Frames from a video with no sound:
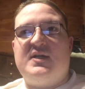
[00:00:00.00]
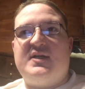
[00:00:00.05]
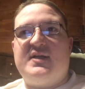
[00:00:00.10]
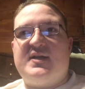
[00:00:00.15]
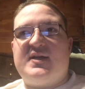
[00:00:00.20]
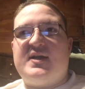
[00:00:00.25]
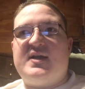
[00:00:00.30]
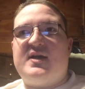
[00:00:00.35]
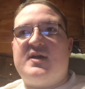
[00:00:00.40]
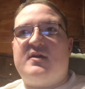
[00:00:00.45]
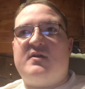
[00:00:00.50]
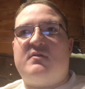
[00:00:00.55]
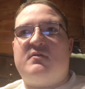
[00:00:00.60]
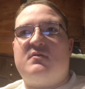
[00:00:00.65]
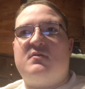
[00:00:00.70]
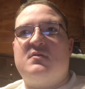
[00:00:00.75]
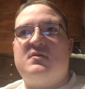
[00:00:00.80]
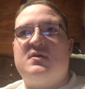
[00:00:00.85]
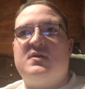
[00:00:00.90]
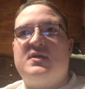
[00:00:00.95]

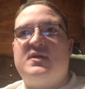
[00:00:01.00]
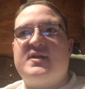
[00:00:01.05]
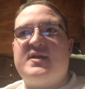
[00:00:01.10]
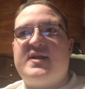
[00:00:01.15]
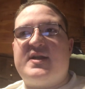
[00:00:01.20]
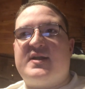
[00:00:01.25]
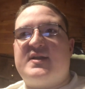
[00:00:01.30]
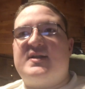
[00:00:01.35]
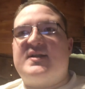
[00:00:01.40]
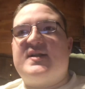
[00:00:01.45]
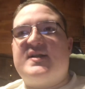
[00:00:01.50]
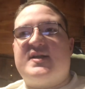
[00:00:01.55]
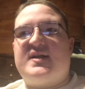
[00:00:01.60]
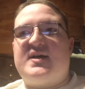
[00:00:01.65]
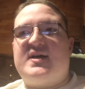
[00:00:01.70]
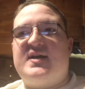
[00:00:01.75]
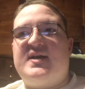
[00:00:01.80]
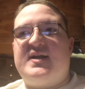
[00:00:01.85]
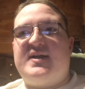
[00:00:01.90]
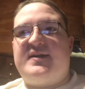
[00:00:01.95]
Now the
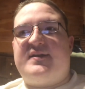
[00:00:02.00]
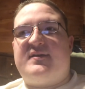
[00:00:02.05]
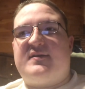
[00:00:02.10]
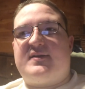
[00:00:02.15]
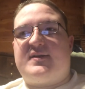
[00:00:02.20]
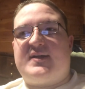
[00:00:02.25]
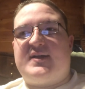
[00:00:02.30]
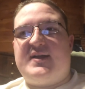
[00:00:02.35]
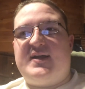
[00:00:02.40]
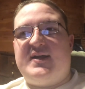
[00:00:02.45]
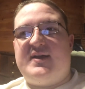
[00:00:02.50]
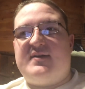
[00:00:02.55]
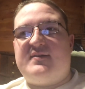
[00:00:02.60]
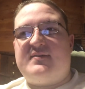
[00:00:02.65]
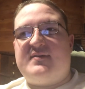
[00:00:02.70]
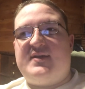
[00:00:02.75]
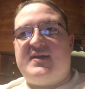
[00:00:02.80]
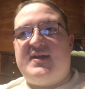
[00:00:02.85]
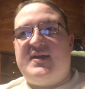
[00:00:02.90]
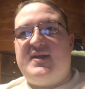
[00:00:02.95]
Niagara
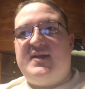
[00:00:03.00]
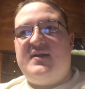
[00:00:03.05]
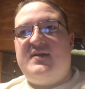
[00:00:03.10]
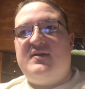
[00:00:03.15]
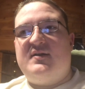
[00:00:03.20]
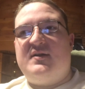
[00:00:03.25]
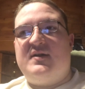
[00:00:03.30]
County